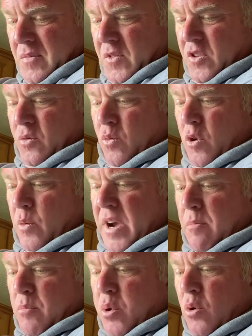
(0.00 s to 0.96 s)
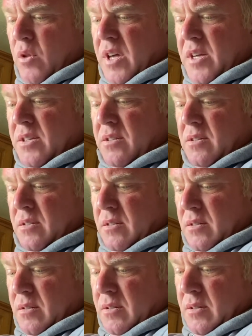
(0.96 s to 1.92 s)
where we can pull this
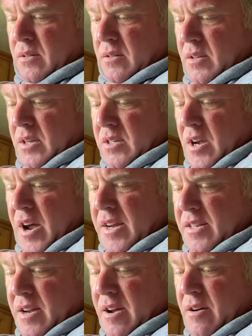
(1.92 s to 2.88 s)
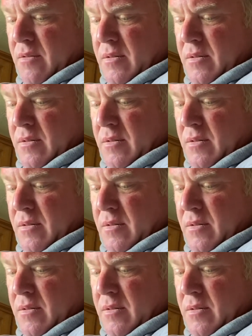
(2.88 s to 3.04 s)
ice out,